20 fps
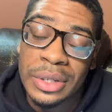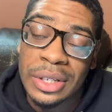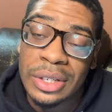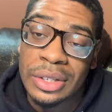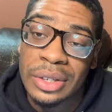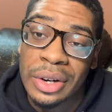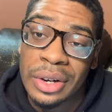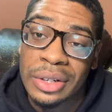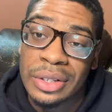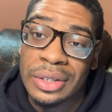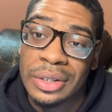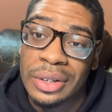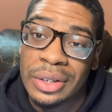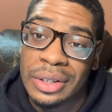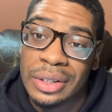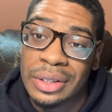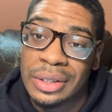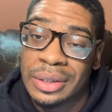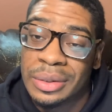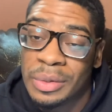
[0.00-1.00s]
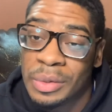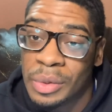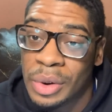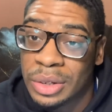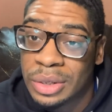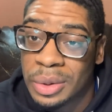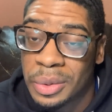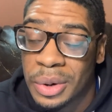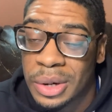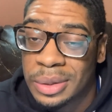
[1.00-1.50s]
starts on
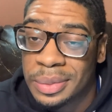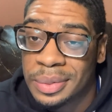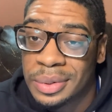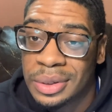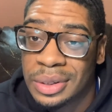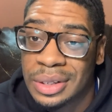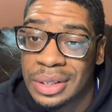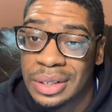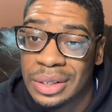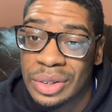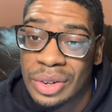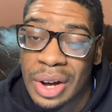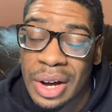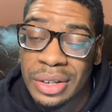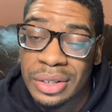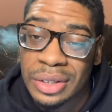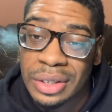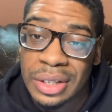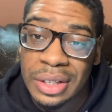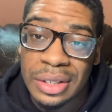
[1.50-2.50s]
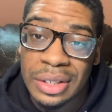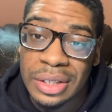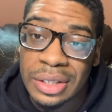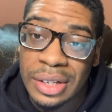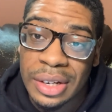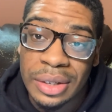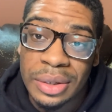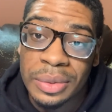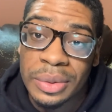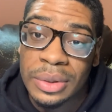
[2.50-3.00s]
Russell Westbrook, you guys are
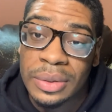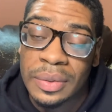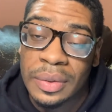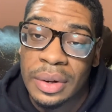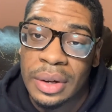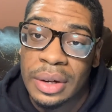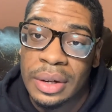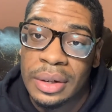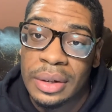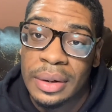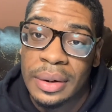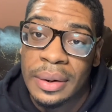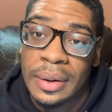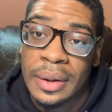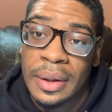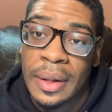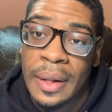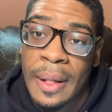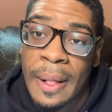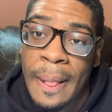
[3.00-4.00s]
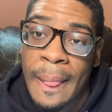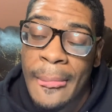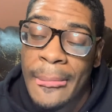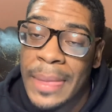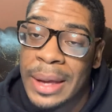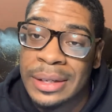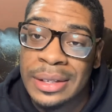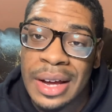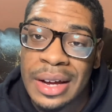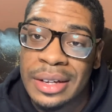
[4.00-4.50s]
disingenuous for that.
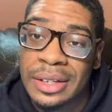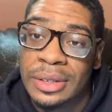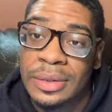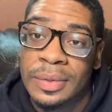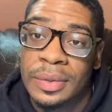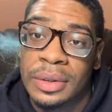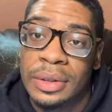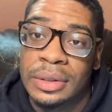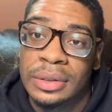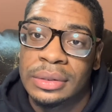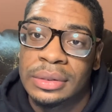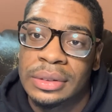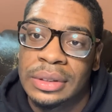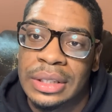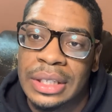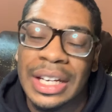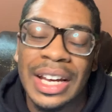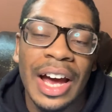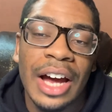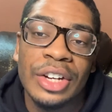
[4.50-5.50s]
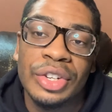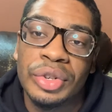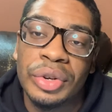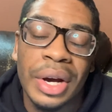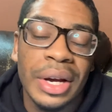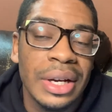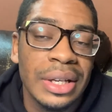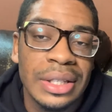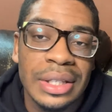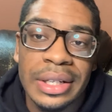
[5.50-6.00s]
It's not his fault. He got
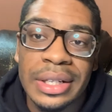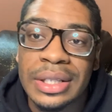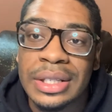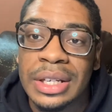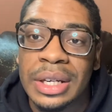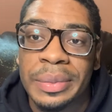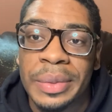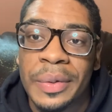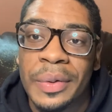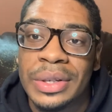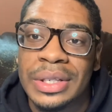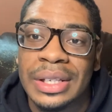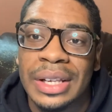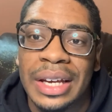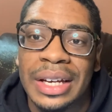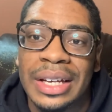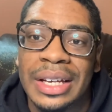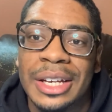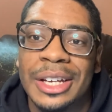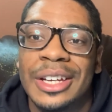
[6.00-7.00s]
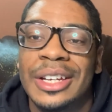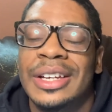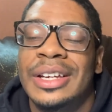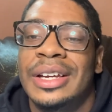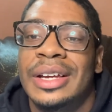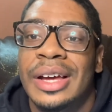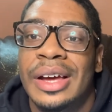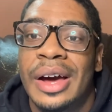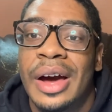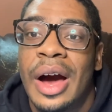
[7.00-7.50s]
traded to the team. It wasn't like he
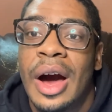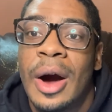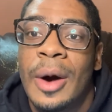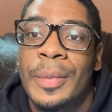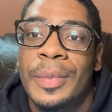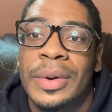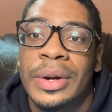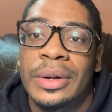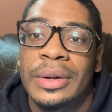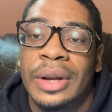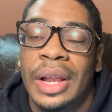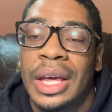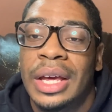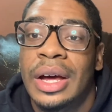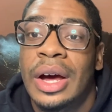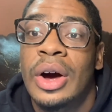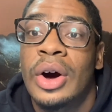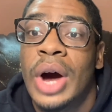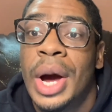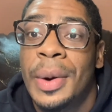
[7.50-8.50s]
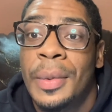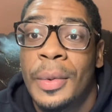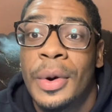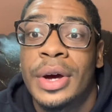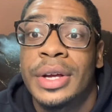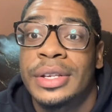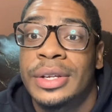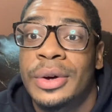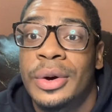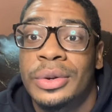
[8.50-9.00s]
up and like, oh, I
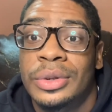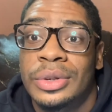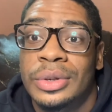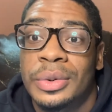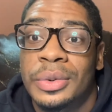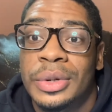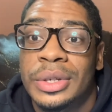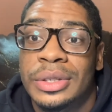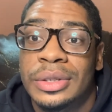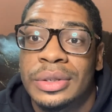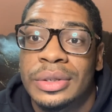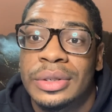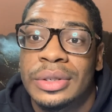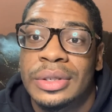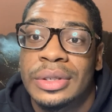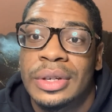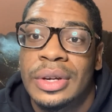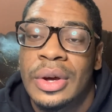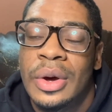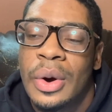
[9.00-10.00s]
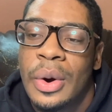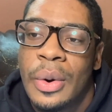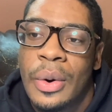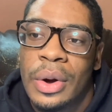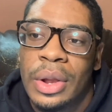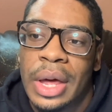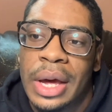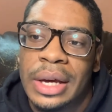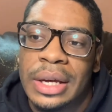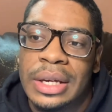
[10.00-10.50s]
wanted to go to the Wizards. Or
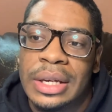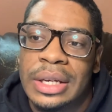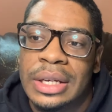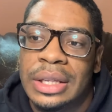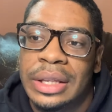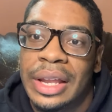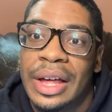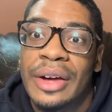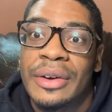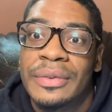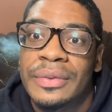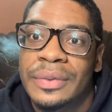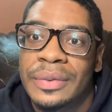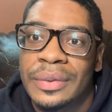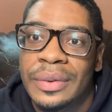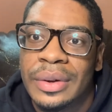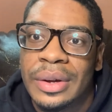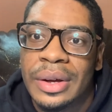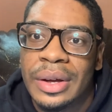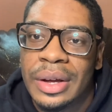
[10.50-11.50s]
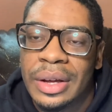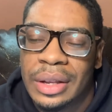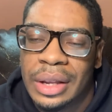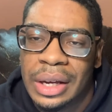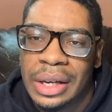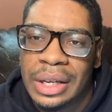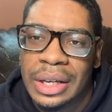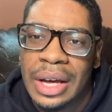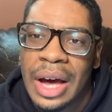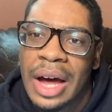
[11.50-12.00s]
like he left, like
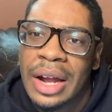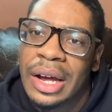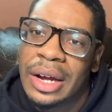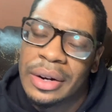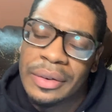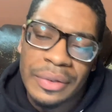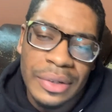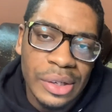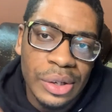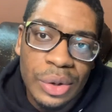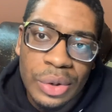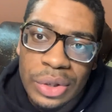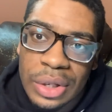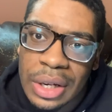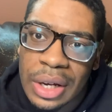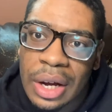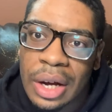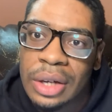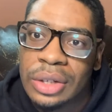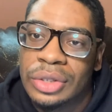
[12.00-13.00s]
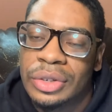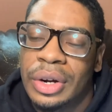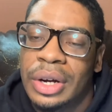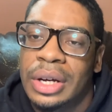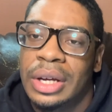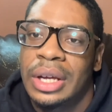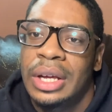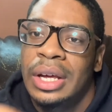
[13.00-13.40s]
he got out of his Houston contract